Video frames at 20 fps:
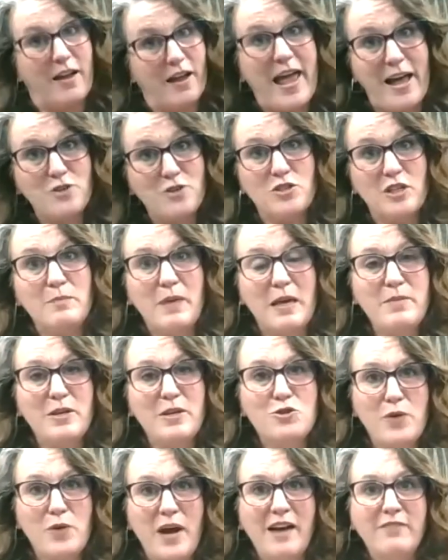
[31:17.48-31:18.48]
actually may be
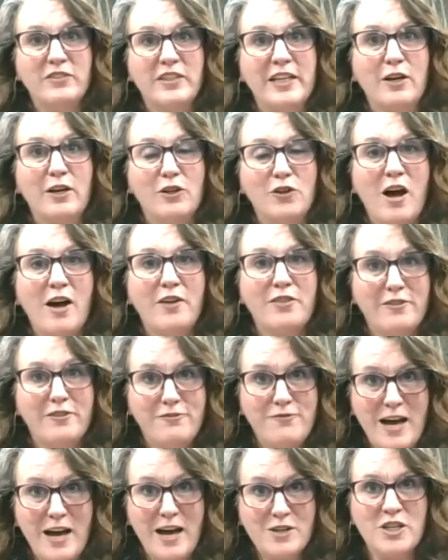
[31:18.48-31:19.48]
traveling along the
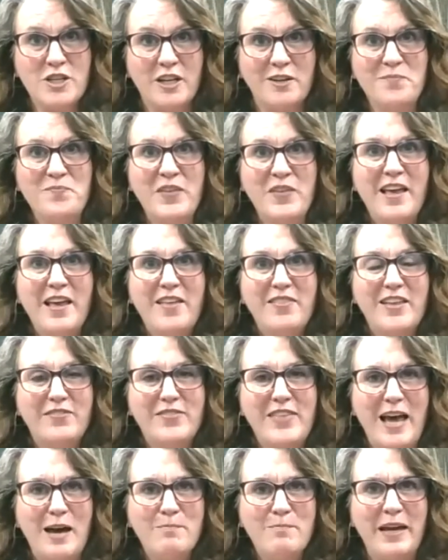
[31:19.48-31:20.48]
fascia,
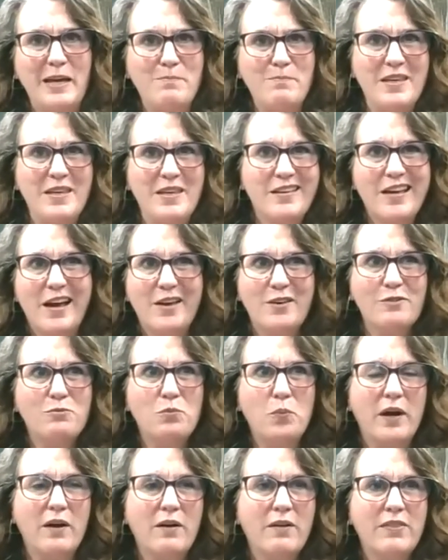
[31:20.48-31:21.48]
that might be kind of
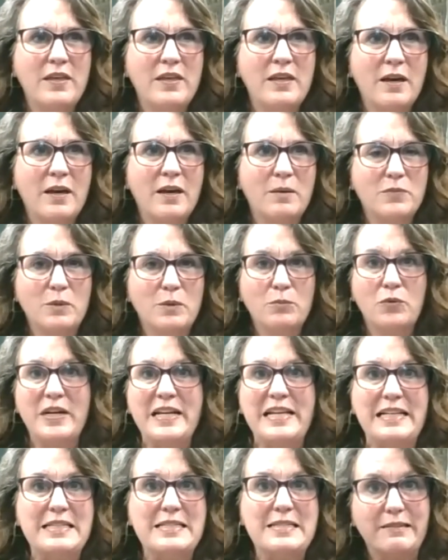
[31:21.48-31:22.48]
where the
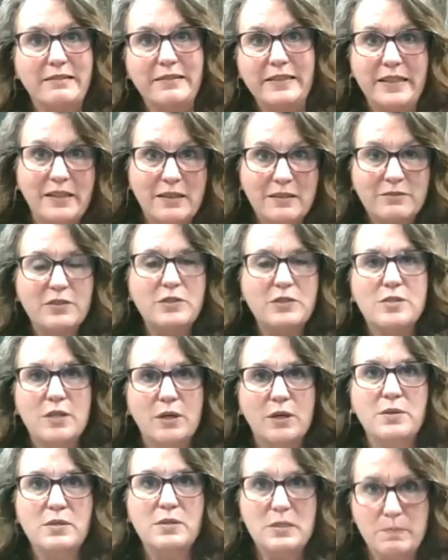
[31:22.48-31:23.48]
meridians live,
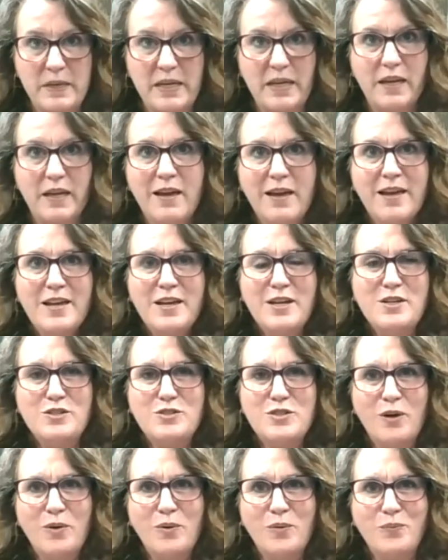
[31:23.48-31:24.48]
so to speak.
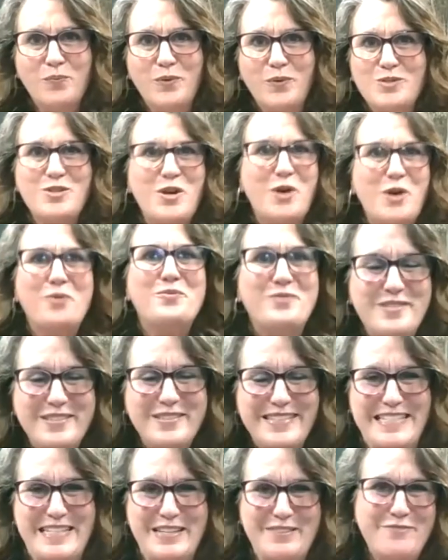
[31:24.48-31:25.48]
So there's no
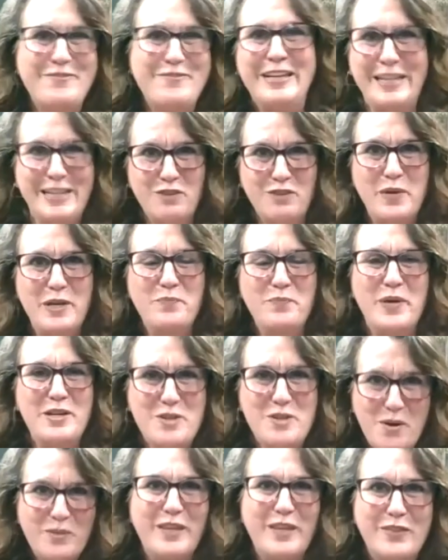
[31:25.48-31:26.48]
definitive, we
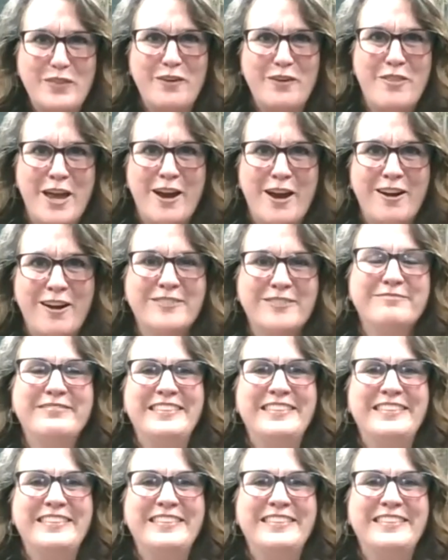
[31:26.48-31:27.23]
know that they're there.